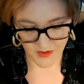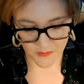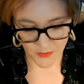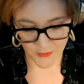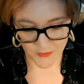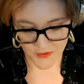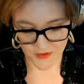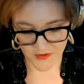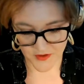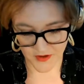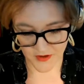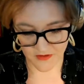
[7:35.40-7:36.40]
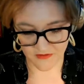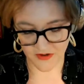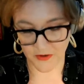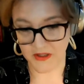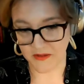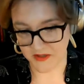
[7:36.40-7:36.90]
both
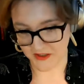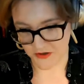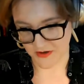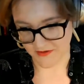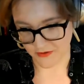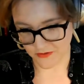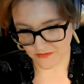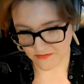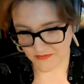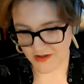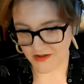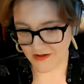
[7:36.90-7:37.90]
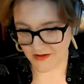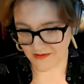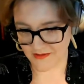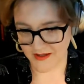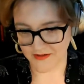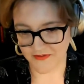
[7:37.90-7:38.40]
very limited travel,
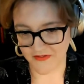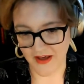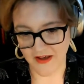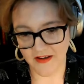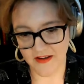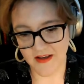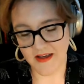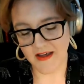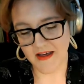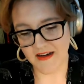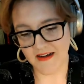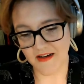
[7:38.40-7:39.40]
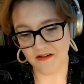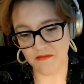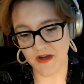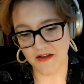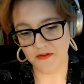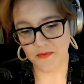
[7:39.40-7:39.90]
that's fair,
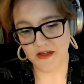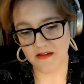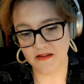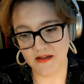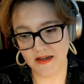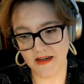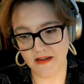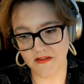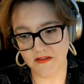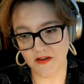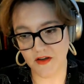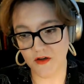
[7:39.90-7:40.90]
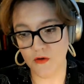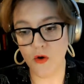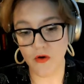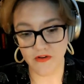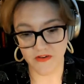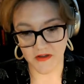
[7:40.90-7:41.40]
as well as
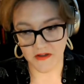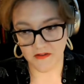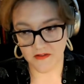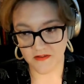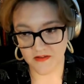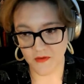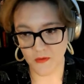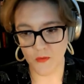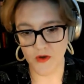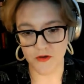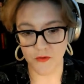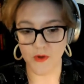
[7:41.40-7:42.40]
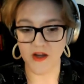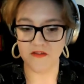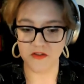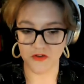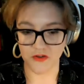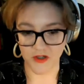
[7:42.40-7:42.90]
quarantines when you
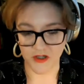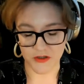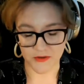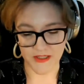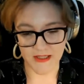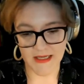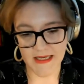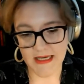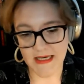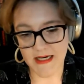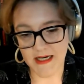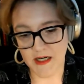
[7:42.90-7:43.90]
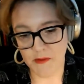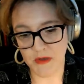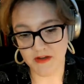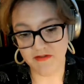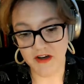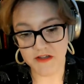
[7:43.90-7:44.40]
arrive into the country.
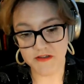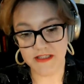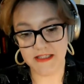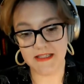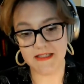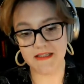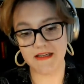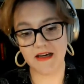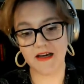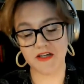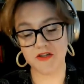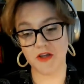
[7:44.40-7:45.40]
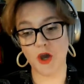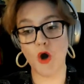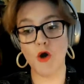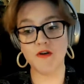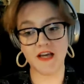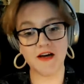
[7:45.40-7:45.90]
And finally, actually
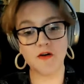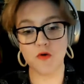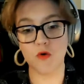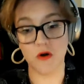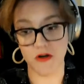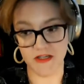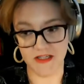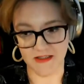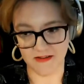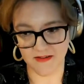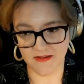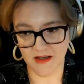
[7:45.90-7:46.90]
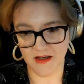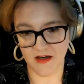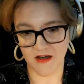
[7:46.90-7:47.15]
hotel quarantines